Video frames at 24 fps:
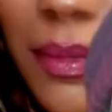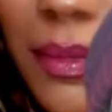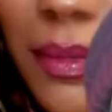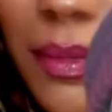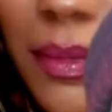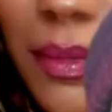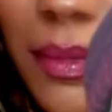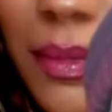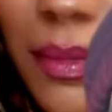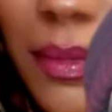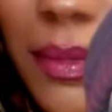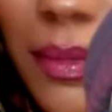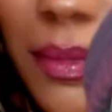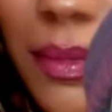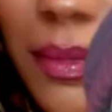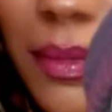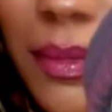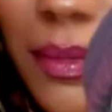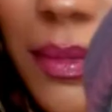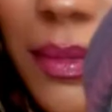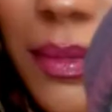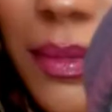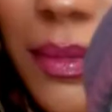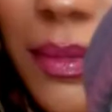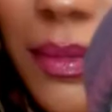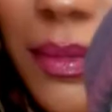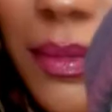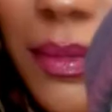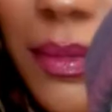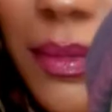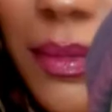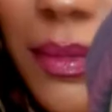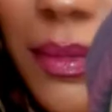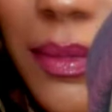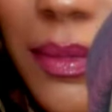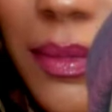
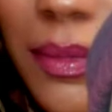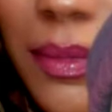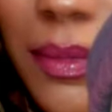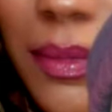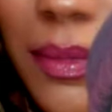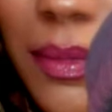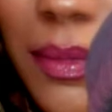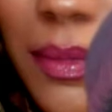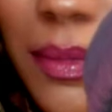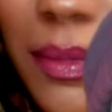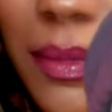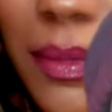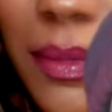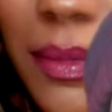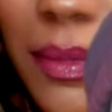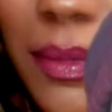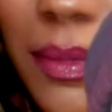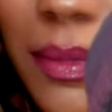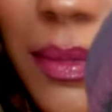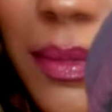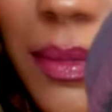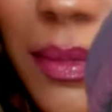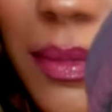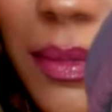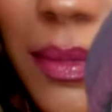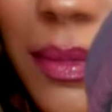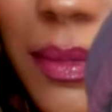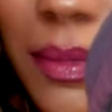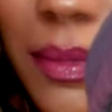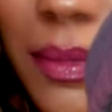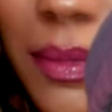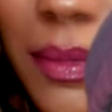(not speaking)